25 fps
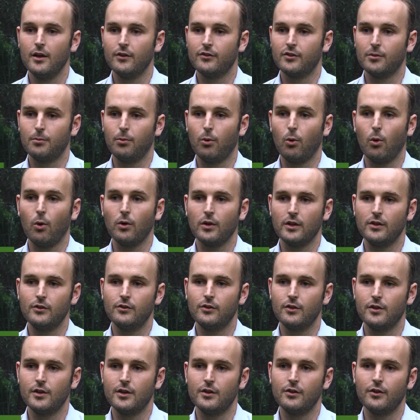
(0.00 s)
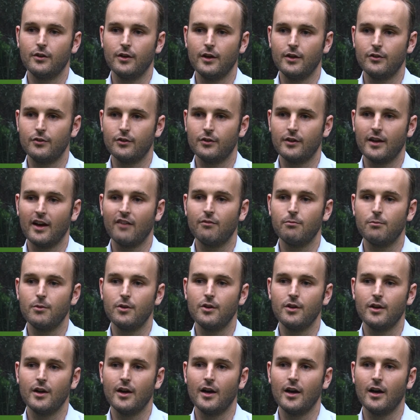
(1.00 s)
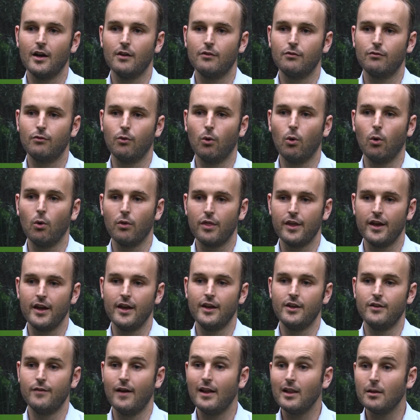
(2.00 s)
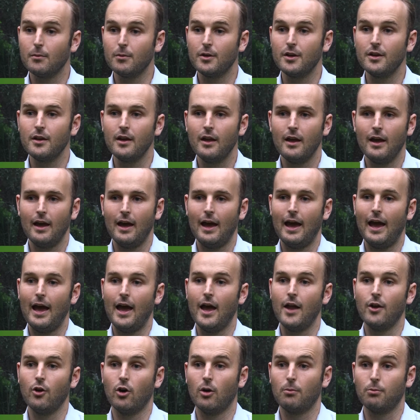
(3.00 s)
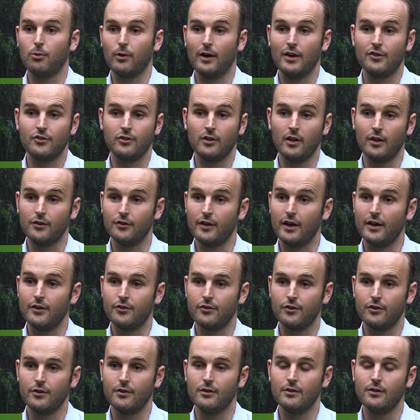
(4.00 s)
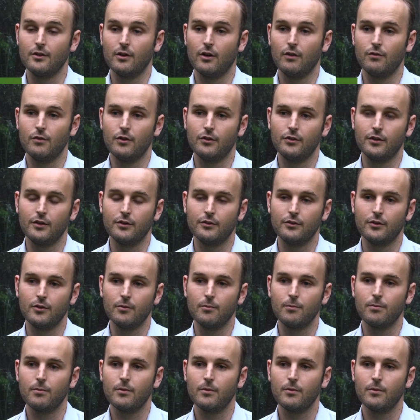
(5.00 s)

support into the Indonesian government uh, for their development and operationalisation of the system.